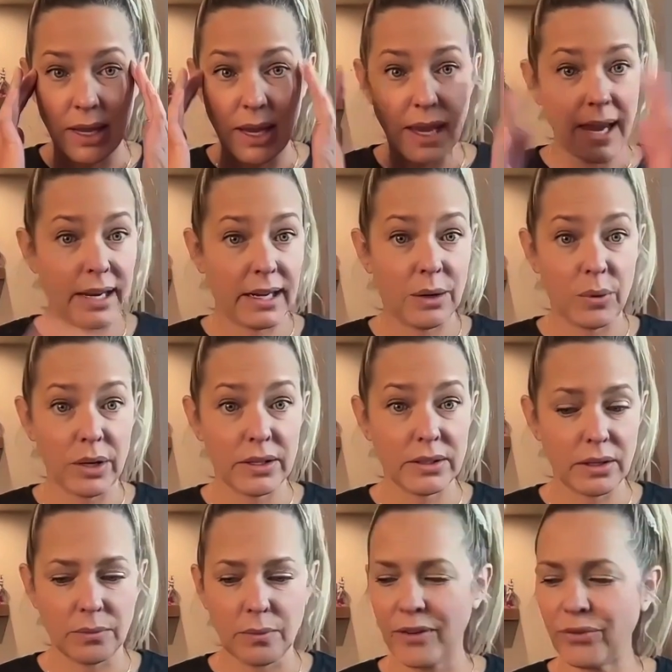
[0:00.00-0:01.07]
and it was
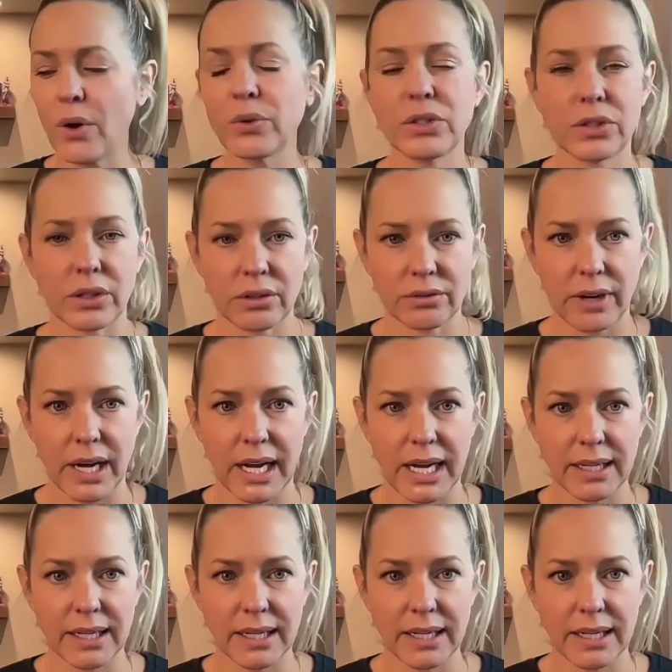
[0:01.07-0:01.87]
my phone started ringing."